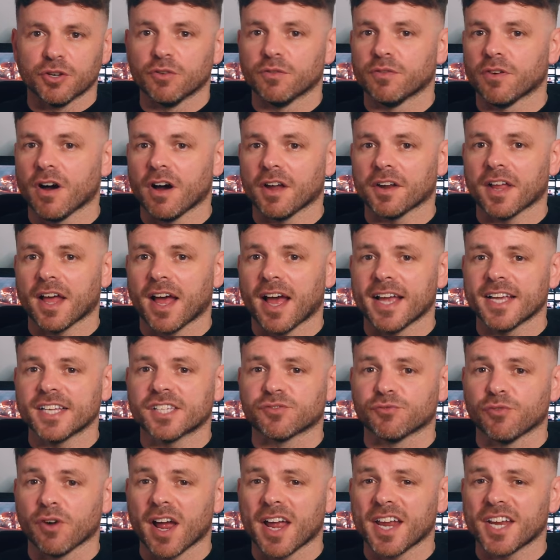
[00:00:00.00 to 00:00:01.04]
The Aurvana
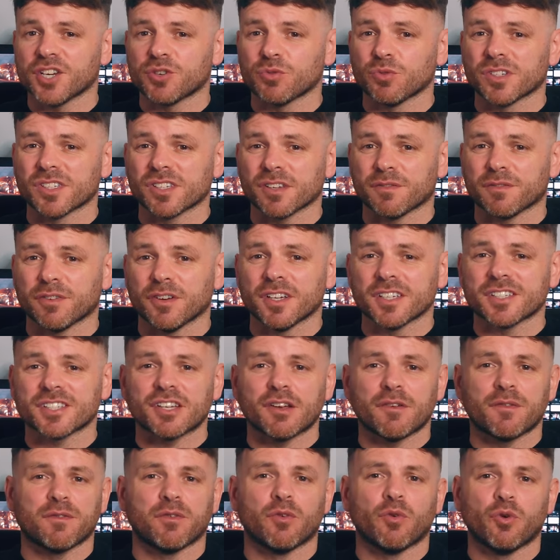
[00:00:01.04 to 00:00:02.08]
Ace range was the
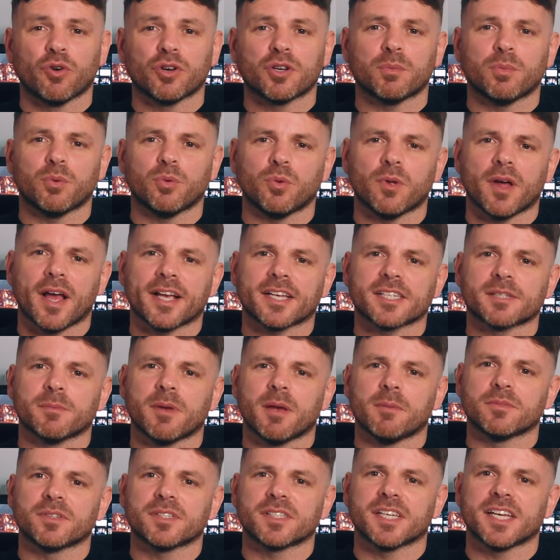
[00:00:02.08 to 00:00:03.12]
first affordable X
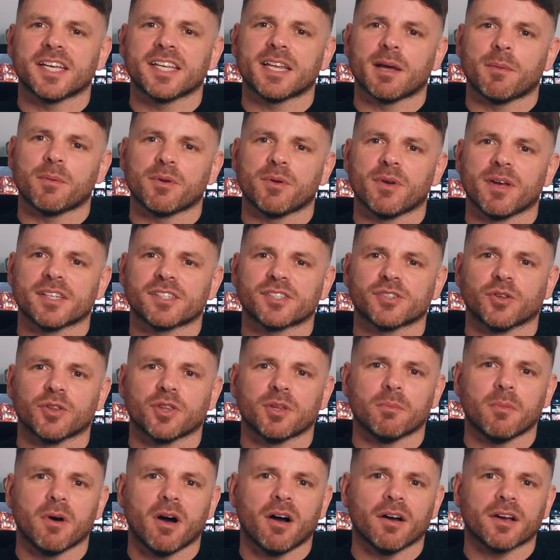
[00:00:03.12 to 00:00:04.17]
MEMS T W S
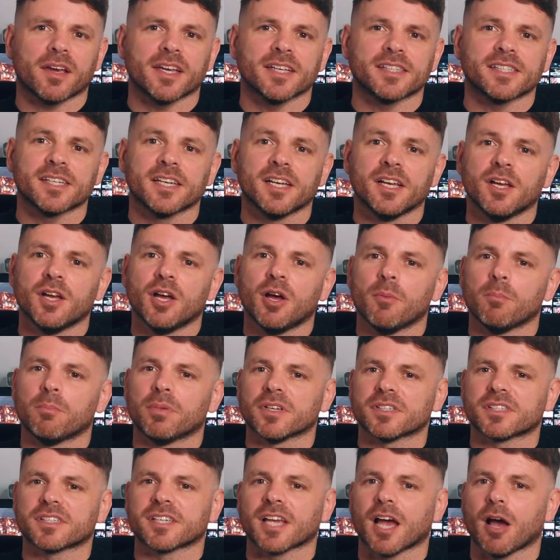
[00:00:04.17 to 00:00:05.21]
on the market,
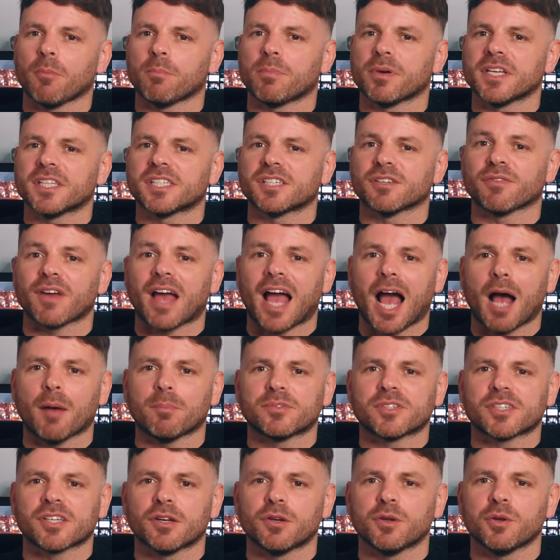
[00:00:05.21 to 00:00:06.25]
but Soundpeats have
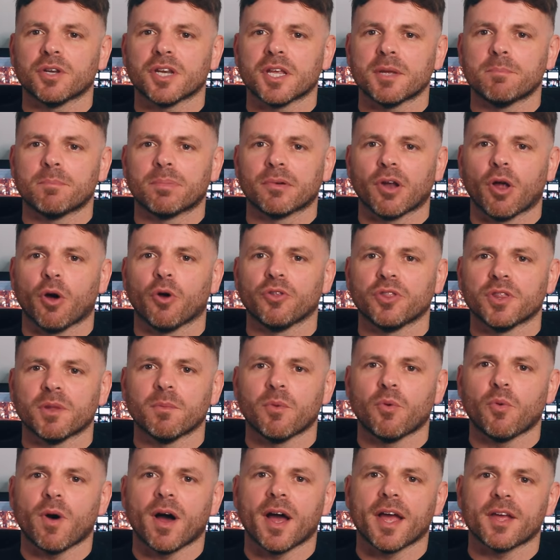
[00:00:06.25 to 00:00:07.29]
absolutely blown
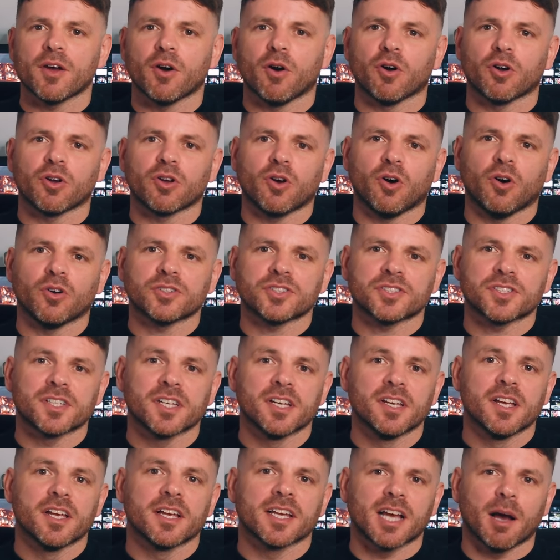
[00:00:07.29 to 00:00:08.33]
them away on
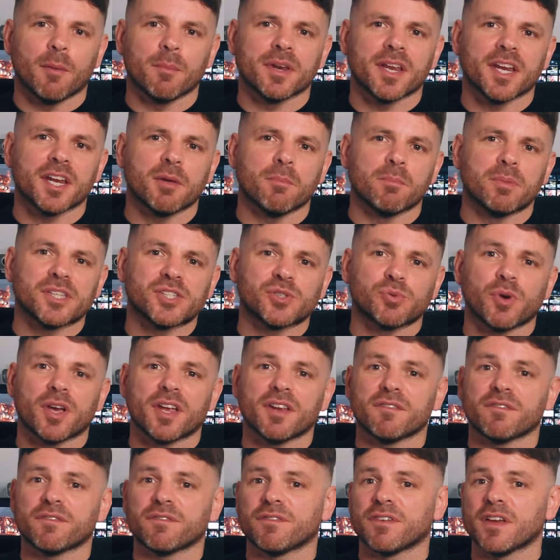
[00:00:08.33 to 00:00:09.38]
cost, coming in at
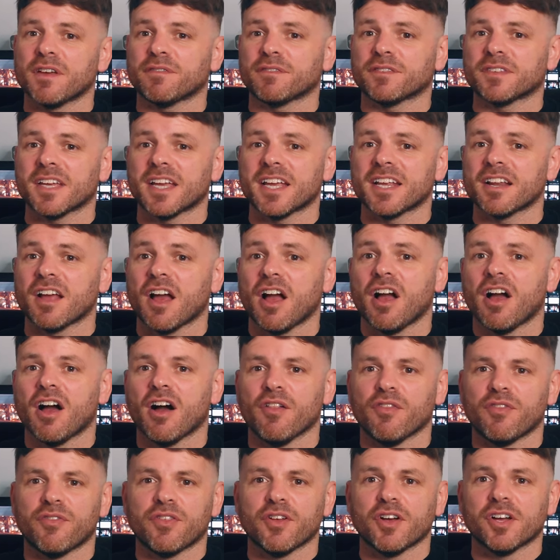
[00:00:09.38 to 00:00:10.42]
between fifteen
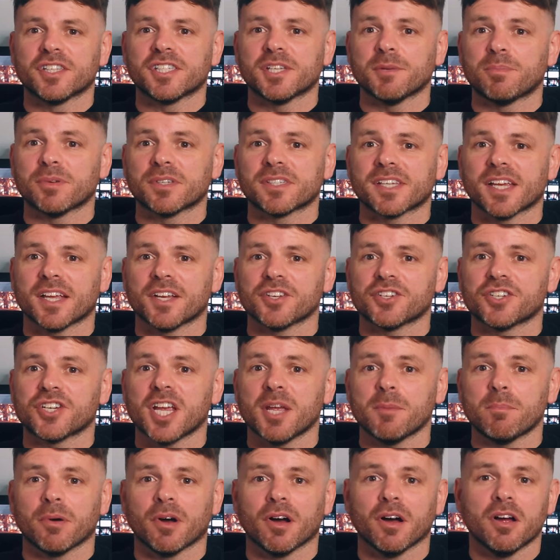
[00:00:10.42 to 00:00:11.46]
and thirty percent
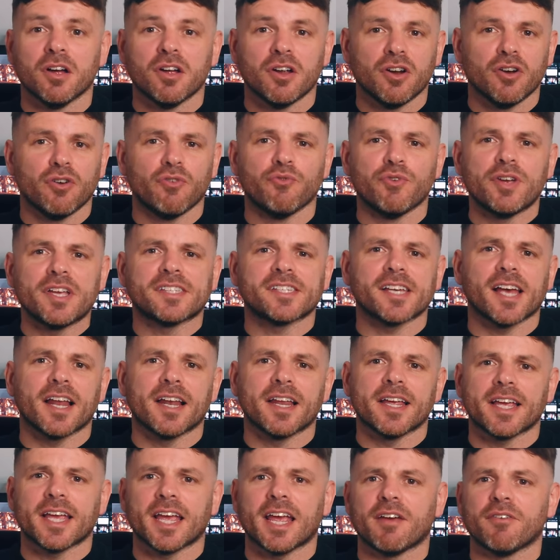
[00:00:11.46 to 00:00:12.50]
cheaper,
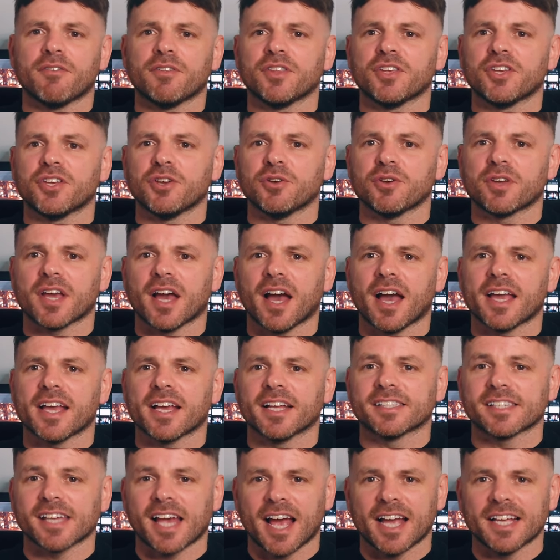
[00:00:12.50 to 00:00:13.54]
retailing here in the U K
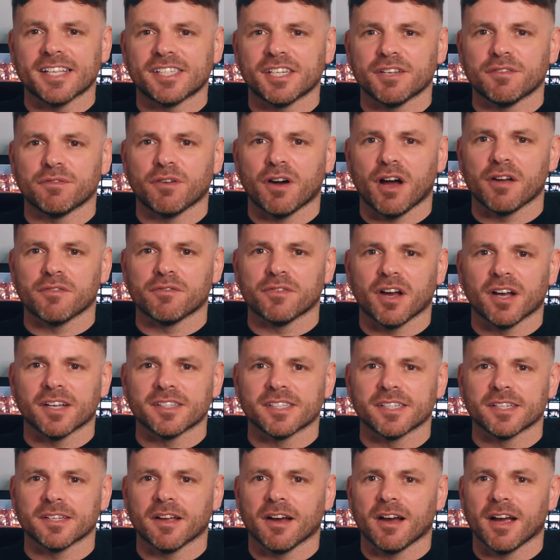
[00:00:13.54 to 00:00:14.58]
at eighty-five
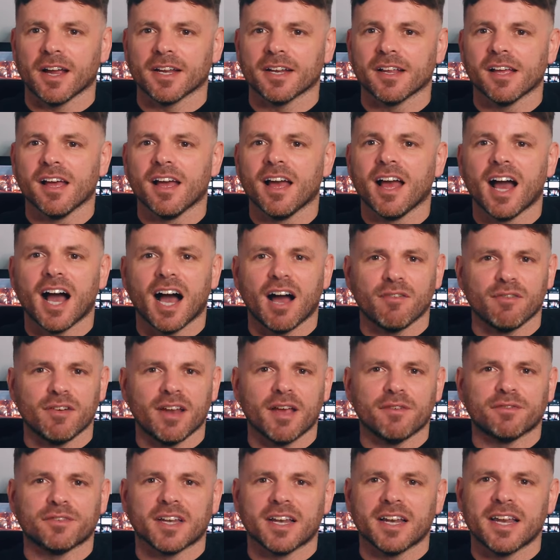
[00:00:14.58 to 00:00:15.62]
ninety-nine. I've
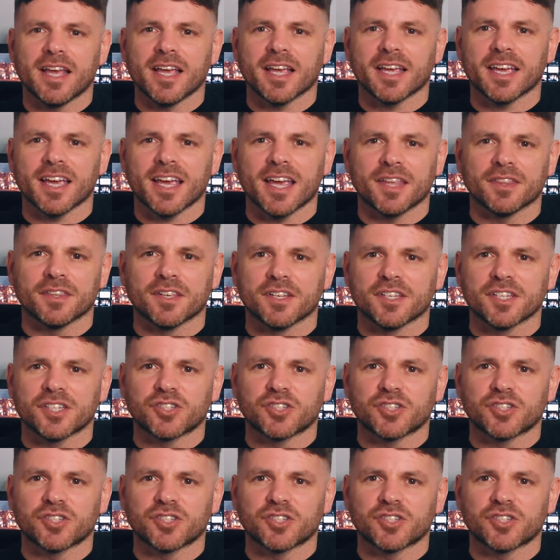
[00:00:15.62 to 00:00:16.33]
left a link in the